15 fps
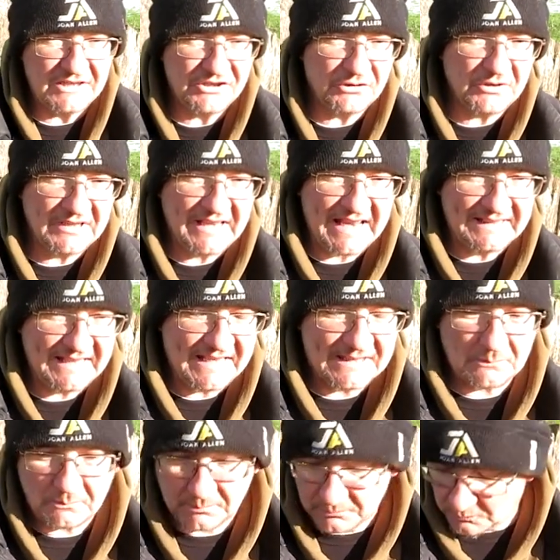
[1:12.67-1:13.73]
you can get these.
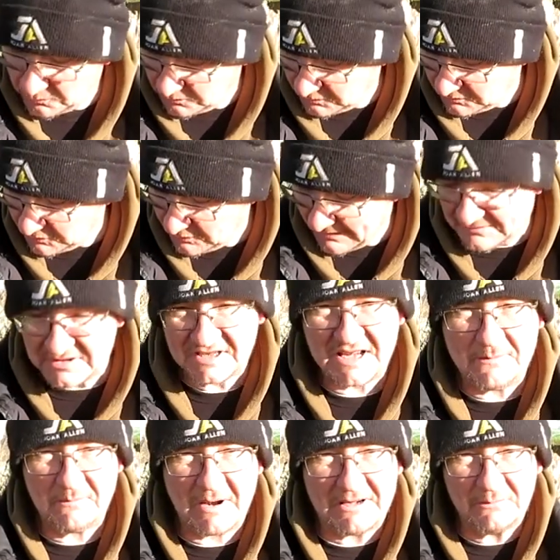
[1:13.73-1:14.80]
You ever
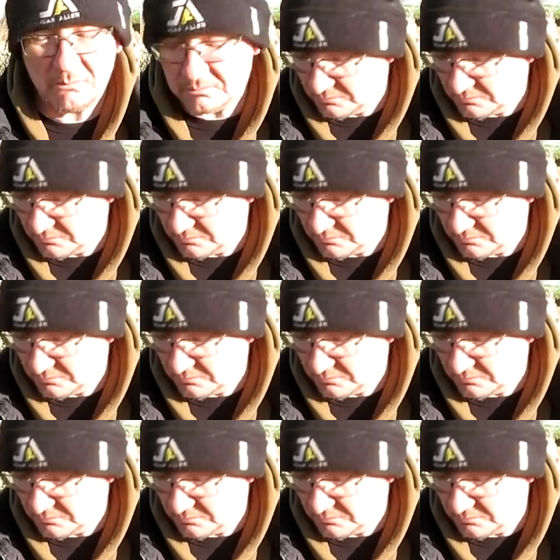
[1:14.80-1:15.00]
seen like